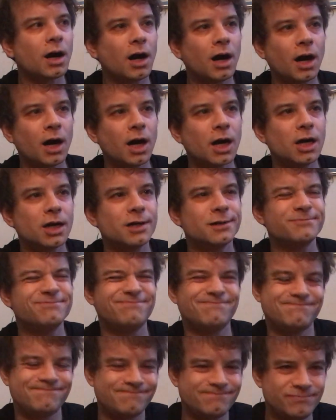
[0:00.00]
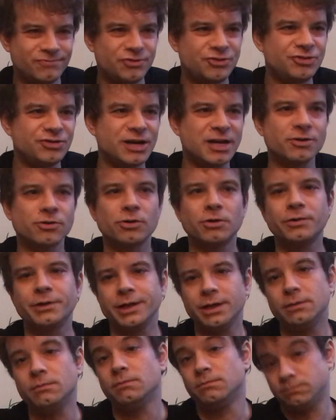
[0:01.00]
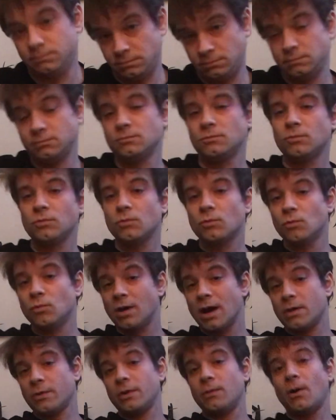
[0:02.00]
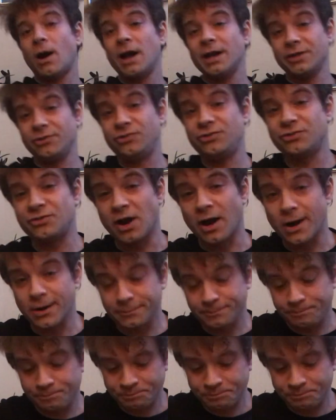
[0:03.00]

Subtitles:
are generally where we want to start.